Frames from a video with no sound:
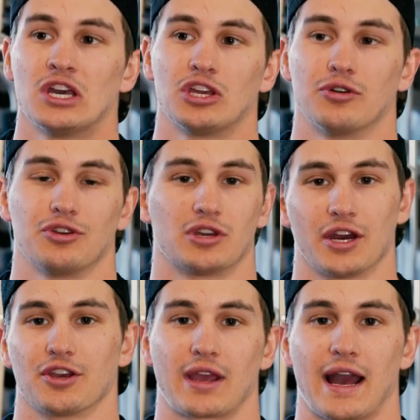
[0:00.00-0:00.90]
you know, you
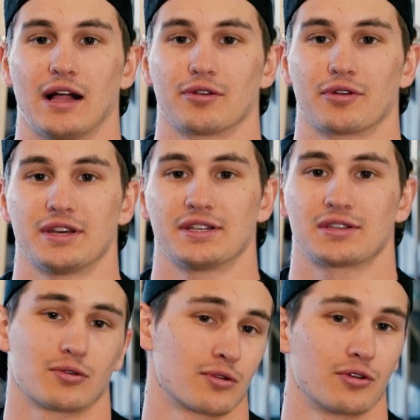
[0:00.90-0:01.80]
cut your
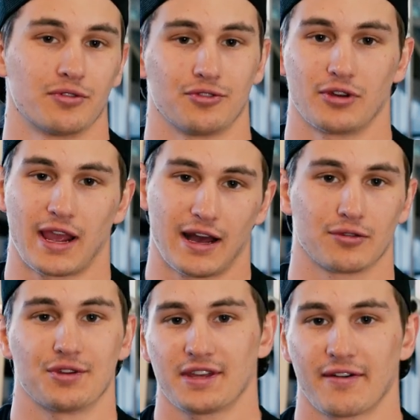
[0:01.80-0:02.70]
calories or go into a
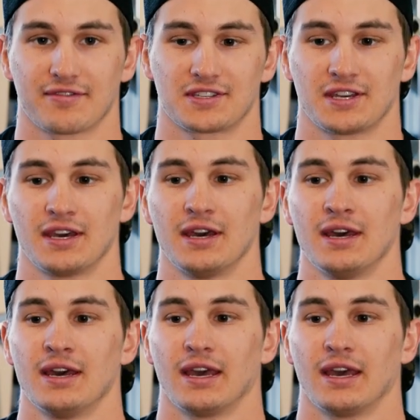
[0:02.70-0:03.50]
calorie deficit.